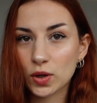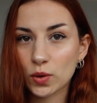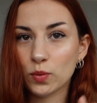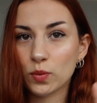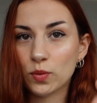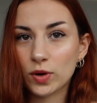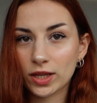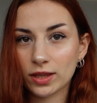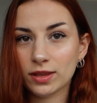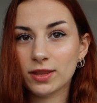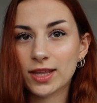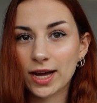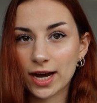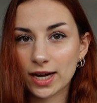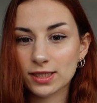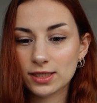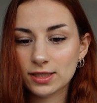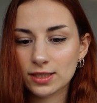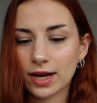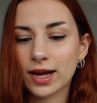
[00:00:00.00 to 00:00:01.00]
with
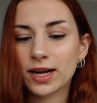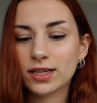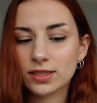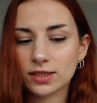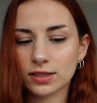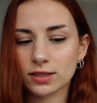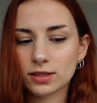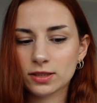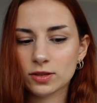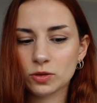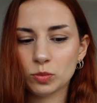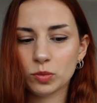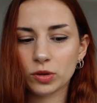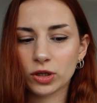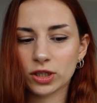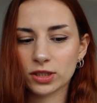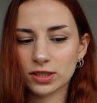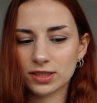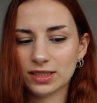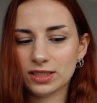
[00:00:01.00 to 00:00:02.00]
that essence,
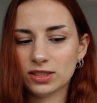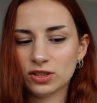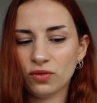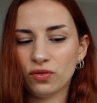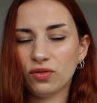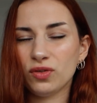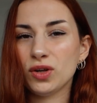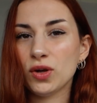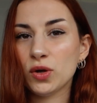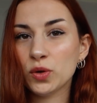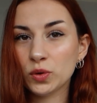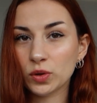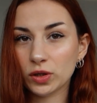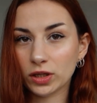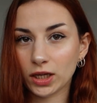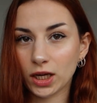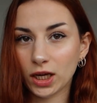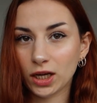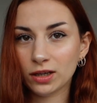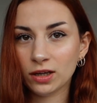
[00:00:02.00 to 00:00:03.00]
because it's
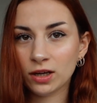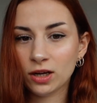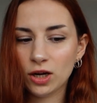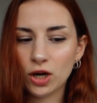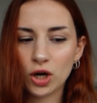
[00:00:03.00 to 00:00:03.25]
fueling